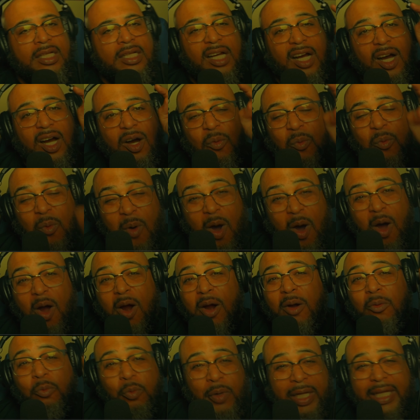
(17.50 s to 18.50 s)

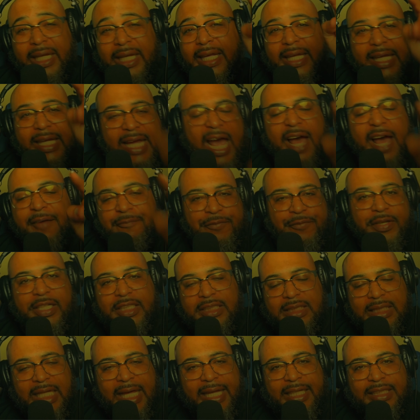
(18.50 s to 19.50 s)
Award winning
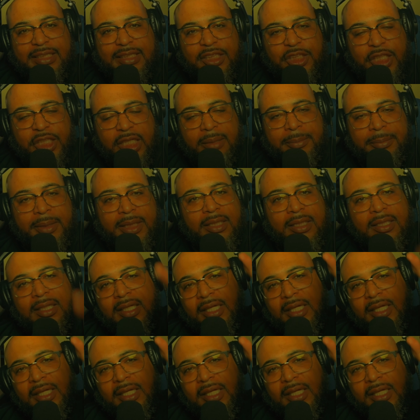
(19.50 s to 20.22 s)
catfish, ladies and gentlemen.